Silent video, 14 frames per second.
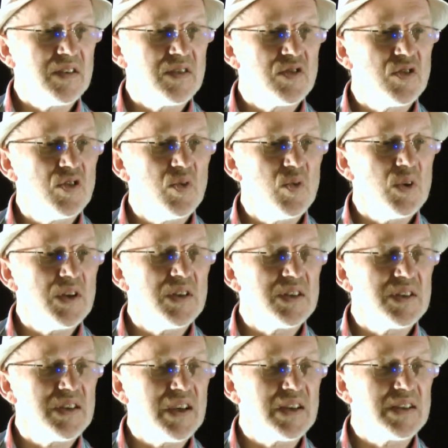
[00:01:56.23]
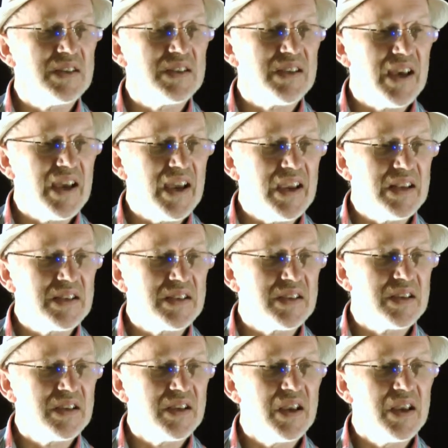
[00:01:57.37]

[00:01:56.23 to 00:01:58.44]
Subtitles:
2 and 6 is 8.